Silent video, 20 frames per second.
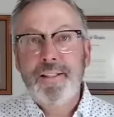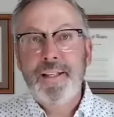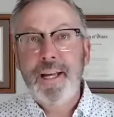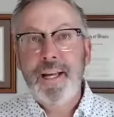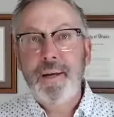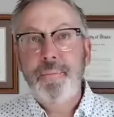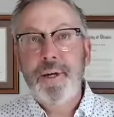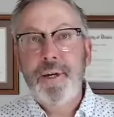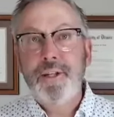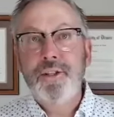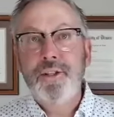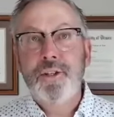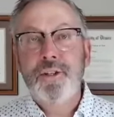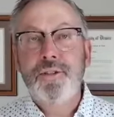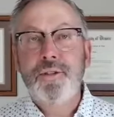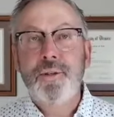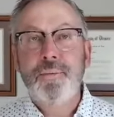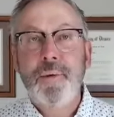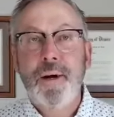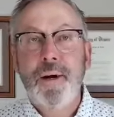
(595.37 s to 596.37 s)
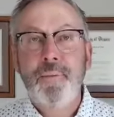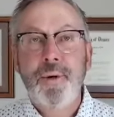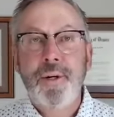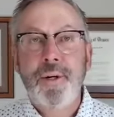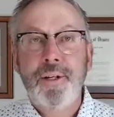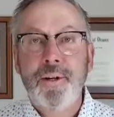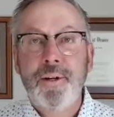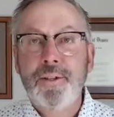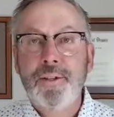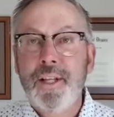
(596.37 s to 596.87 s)
take pictures through my
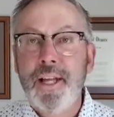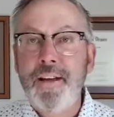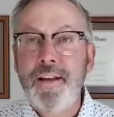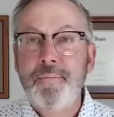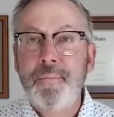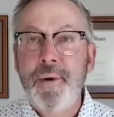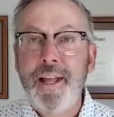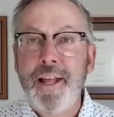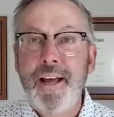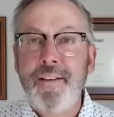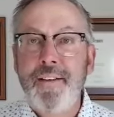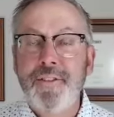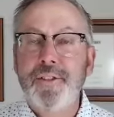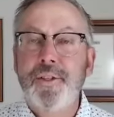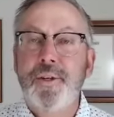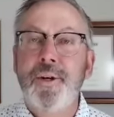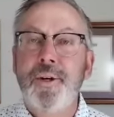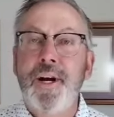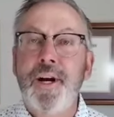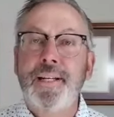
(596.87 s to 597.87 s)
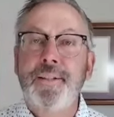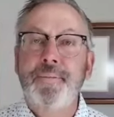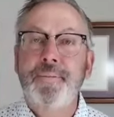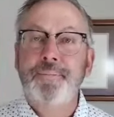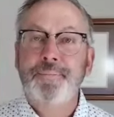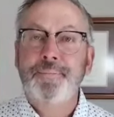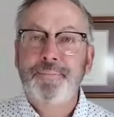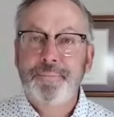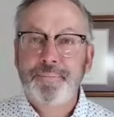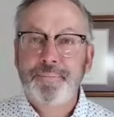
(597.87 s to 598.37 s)
windows, my life is great.